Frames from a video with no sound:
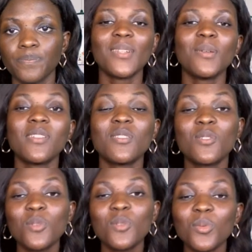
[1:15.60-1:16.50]
Number
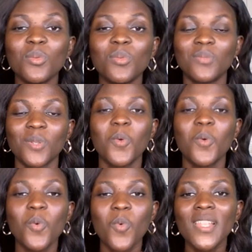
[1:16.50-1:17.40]
2,
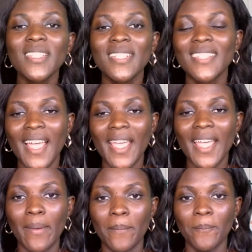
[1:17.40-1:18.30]
quality time.